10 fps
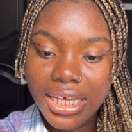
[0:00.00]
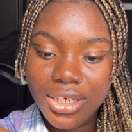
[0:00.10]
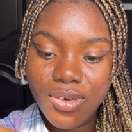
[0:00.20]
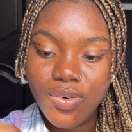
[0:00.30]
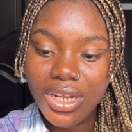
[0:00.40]

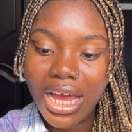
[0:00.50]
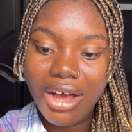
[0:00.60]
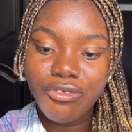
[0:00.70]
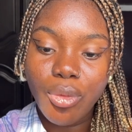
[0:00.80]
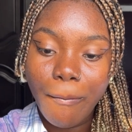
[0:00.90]
you're gonna
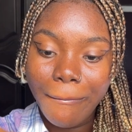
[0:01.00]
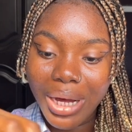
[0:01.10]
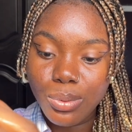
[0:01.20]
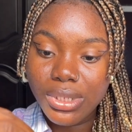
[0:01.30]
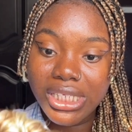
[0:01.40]
have your
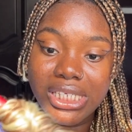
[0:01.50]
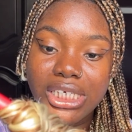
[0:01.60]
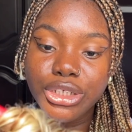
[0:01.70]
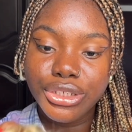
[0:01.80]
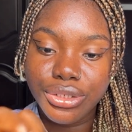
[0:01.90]
bouncy
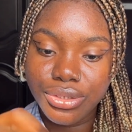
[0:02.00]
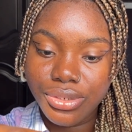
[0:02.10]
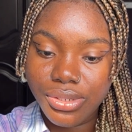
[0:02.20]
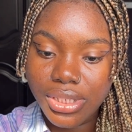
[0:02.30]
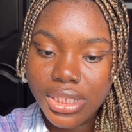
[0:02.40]

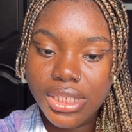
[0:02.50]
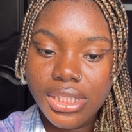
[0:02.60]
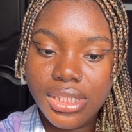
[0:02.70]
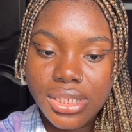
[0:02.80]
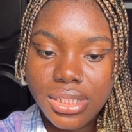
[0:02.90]

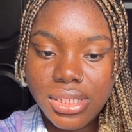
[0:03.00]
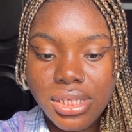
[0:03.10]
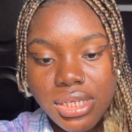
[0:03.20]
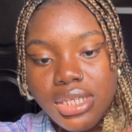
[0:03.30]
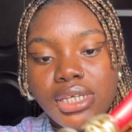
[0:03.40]
curls.
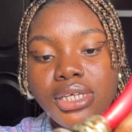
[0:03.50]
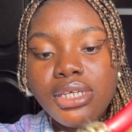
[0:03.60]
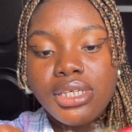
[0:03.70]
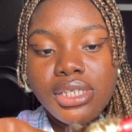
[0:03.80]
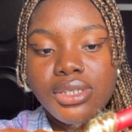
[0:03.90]

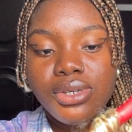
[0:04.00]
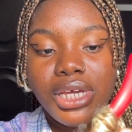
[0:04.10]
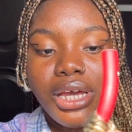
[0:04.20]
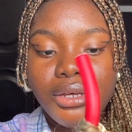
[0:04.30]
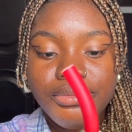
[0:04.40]
So yeah,